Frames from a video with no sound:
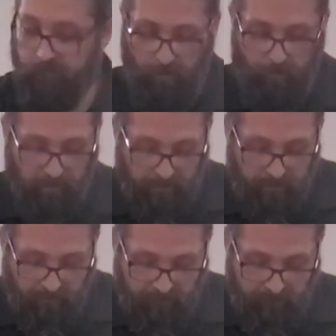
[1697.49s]

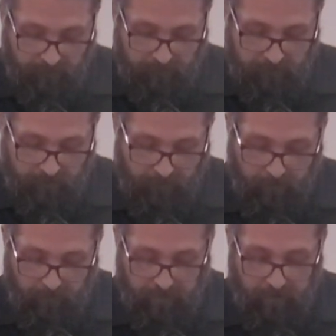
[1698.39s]
opinion of
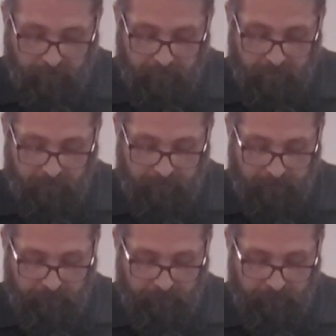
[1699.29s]
themselves